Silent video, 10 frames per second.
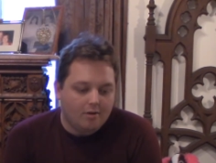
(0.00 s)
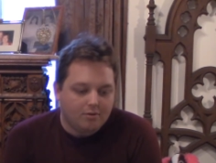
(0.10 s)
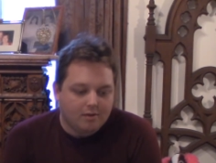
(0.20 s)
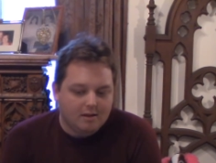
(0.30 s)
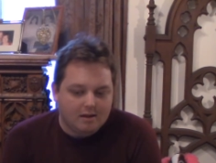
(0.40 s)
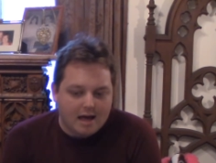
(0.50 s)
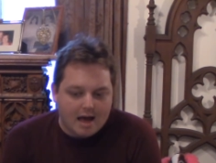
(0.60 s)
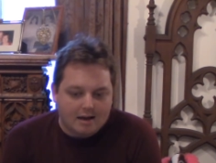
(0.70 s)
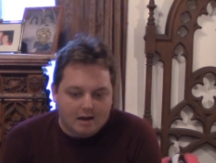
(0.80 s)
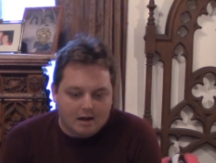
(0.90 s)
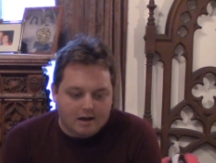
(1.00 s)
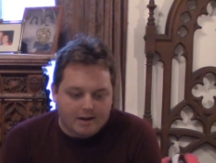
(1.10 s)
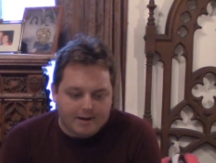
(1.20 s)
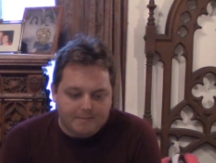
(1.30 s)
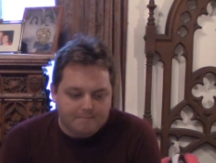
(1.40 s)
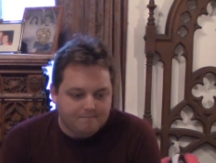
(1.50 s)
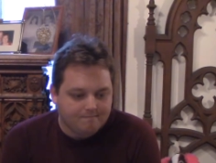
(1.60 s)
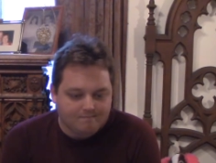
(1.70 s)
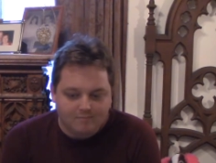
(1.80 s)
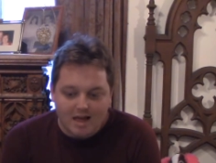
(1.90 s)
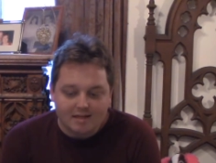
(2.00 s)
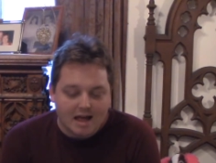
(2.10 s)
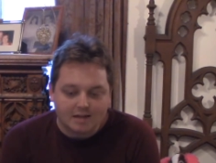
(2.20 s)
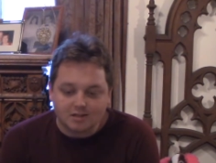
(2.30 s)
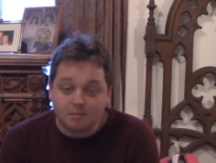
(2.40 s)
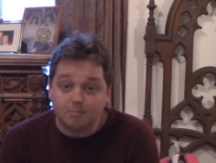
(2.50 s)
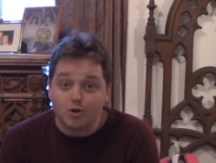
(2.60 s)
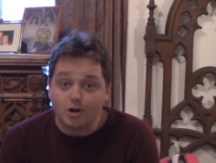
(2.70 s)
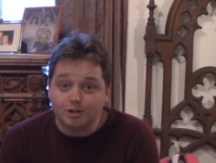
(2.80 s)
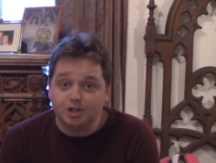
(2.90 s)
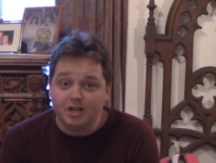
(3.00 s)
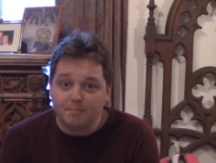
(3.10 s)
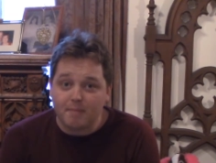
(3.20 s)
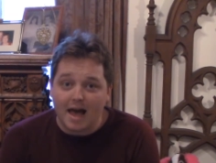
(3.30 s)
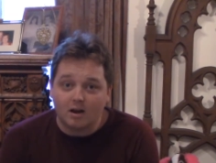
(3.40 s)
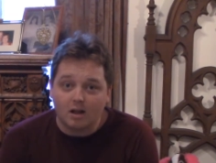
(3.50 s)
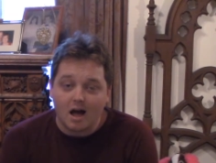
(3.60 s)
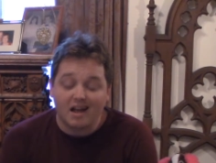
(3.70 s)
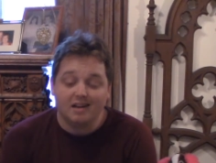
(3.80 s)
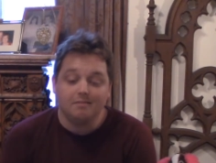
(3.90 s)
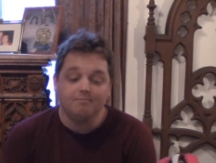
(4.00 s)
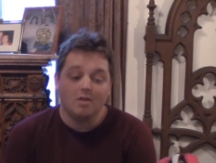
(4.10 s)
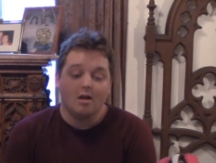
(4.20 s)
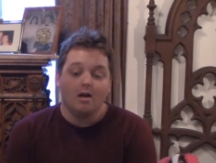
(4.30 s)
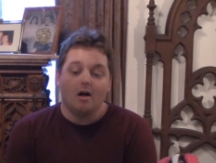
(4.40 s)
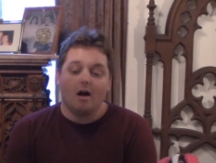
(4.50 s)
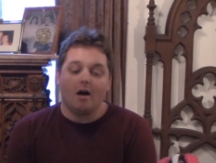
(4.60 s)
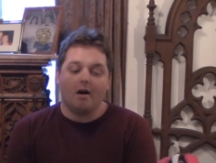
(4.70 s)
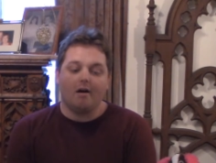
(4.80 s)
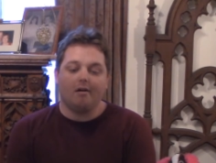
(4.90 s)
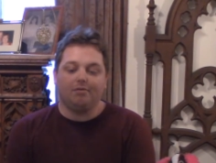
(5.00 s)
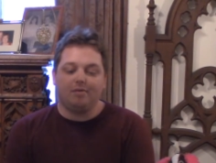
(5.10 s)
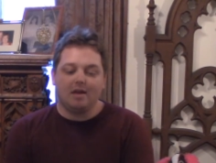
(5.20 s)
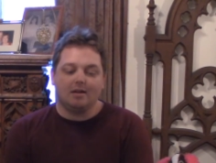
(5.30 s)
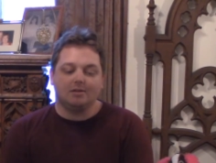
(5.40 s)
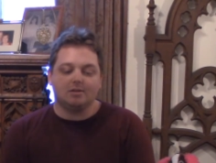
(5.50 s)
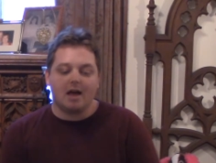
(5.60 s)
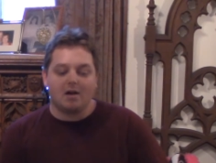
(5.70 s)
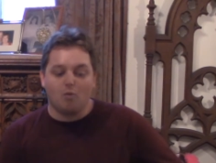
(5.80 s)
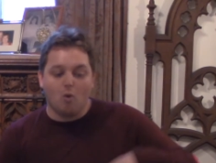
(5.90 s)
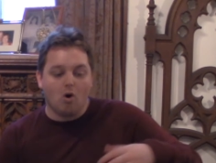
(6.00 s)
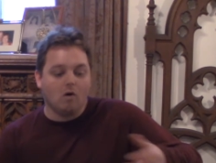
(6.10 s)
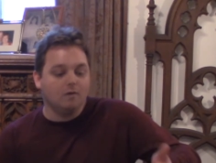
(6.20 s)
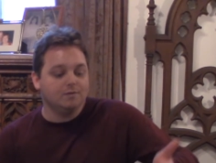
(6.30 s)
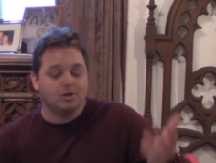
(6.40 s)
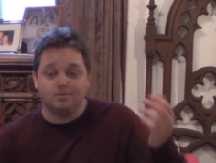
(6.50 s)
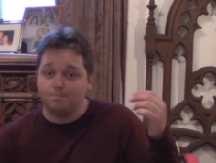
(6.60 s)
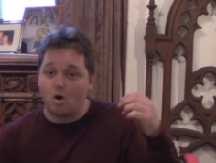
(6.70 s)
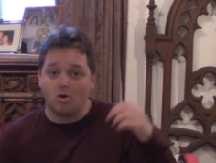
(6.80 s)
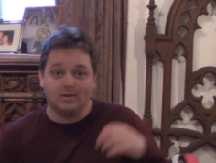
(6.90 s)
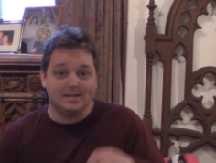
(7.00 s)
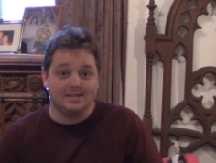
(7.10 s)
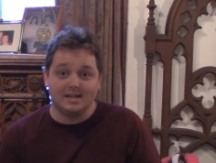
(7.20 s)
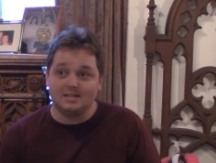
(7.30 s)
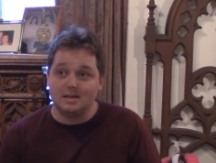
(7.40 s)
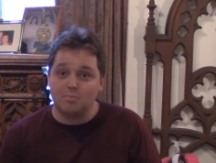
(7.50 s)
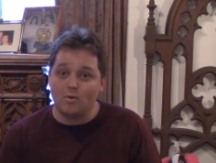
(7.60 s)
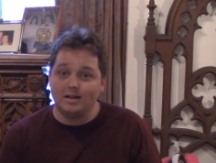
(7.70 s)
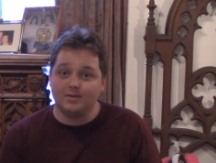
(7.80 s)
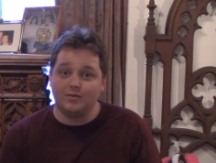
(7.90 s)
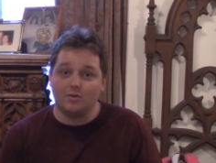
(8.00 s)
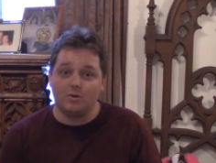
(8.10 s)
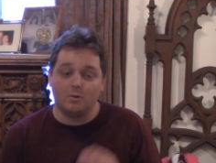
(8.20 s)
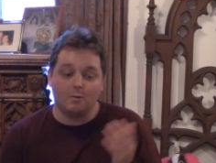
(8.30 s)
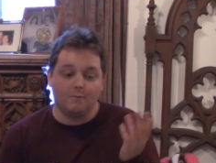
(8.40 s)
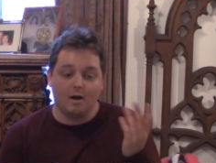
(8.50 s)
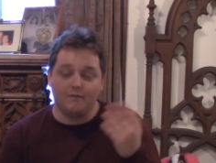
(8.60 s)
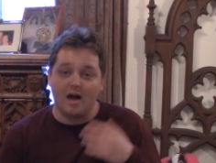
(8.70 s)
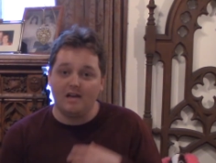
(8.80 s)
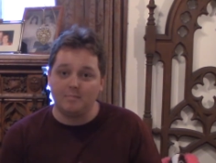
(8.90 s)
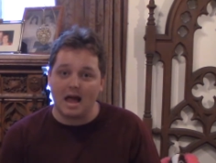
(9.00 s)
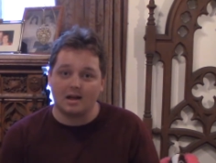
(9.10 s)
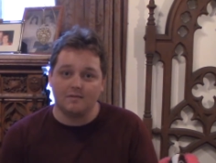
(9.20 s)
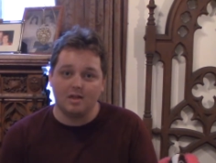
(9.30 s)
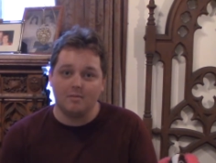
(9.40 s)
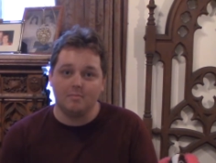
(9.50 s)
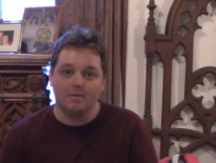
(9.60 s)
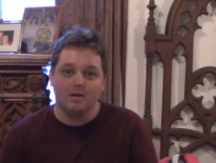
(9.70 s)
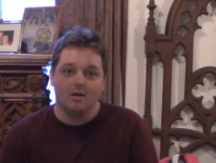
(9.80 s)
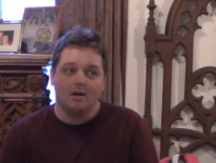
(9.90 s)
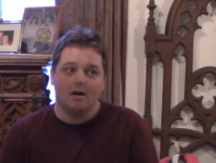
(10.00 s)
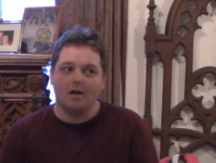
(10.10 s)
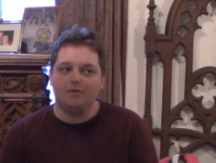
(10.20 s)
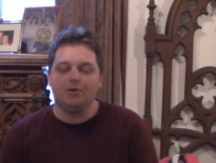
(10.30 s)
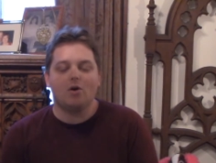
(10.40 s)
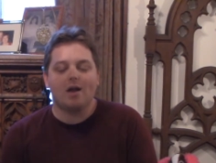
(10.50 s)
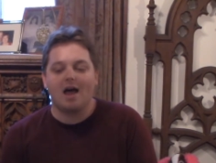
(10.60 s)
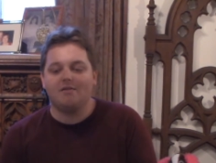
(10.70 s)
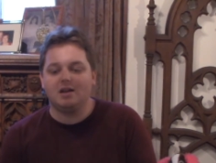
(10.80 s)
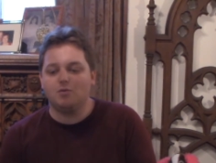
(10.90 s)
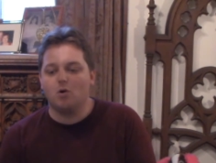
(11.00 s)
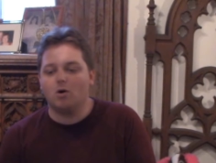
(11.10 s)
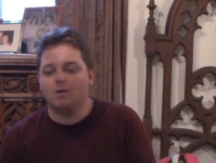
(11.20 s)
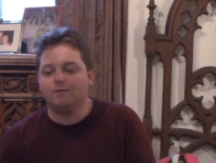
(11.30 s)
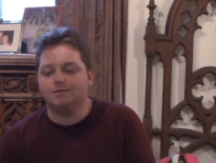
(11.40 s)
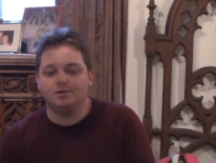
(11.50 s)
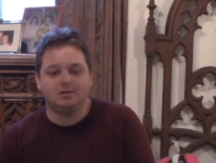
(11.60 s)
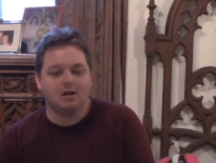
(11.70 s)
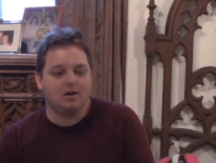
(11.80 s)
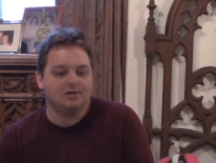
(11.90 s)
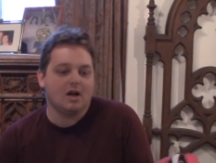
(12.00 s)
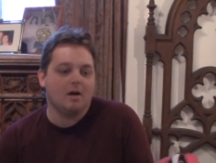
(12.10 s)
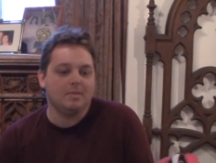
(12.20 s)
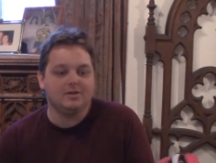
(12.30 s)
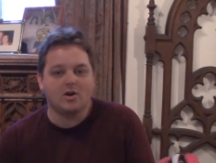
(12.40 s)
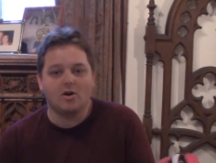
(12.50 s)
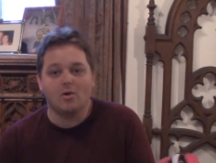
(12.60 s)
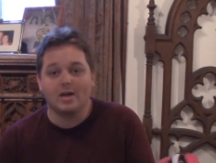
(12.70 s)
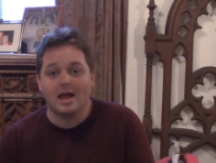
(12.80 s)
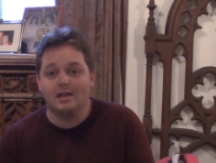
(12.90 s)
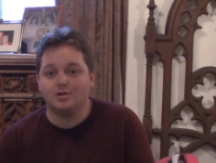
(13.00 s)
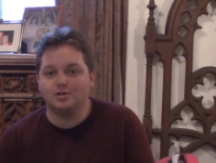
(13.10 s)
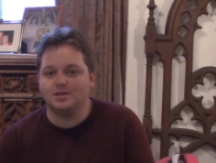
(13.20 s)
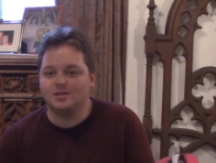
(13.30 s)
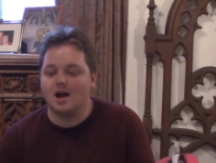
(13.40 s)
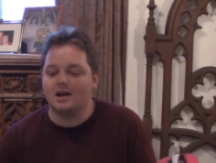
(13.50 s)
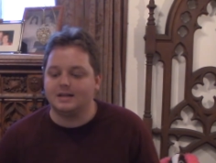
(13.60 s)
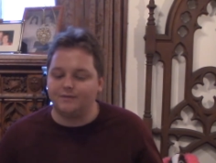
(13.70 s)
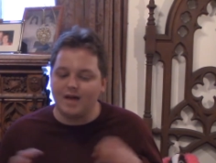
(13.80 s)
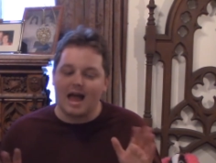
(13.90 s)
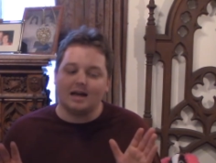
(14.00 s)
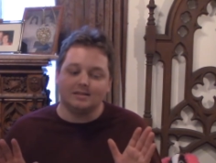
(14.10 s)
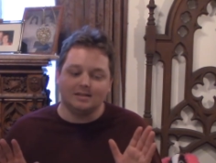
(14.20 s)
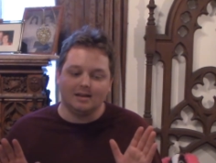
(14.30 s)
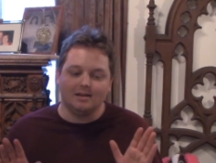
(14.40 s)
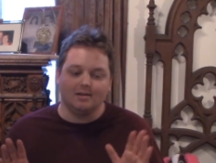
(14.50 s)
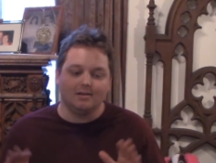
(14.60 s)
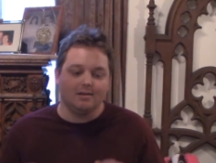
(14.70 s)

than that, Death has some good cheap battle line. Things like wolves are only 60 points for a 5-pack of them. If you don't have any wolves, zombies are okay. They're just not as fast and